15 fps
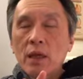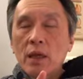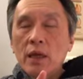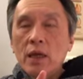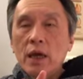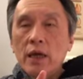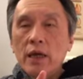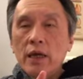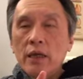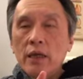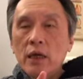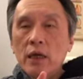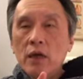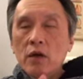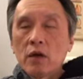and
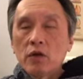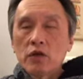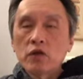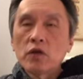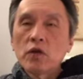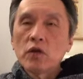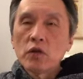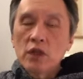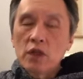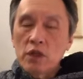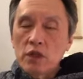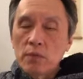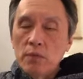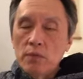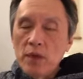also it
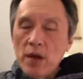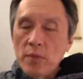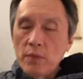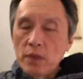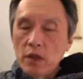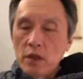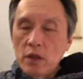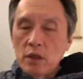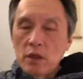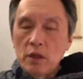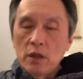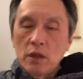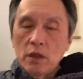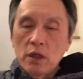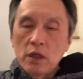is mapped in
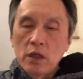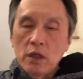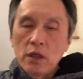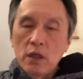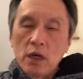the